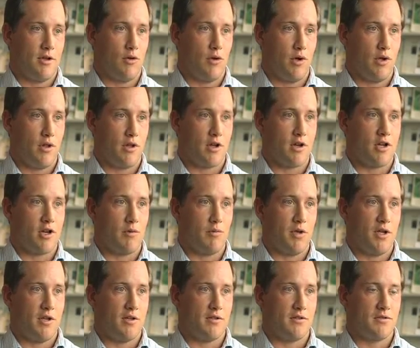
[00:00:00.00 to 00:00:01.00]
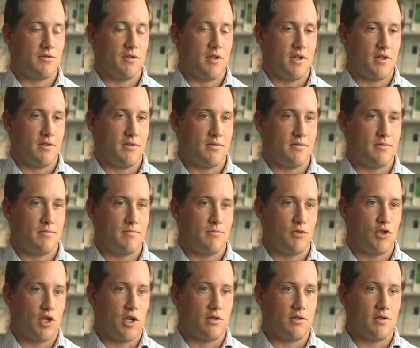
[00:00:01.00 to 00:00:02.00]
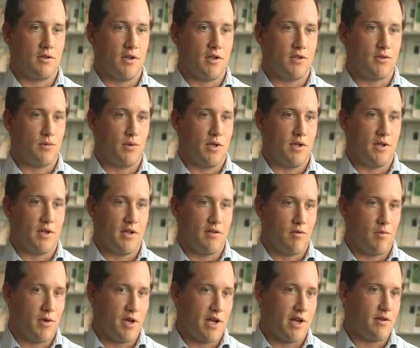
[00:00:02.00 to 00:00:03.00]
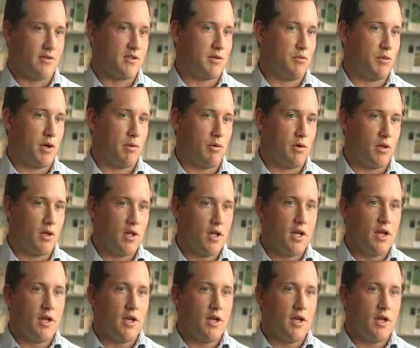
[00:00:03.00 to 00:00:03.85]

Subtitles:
oil economy has sheltered us. We didn't have a big housing bubble,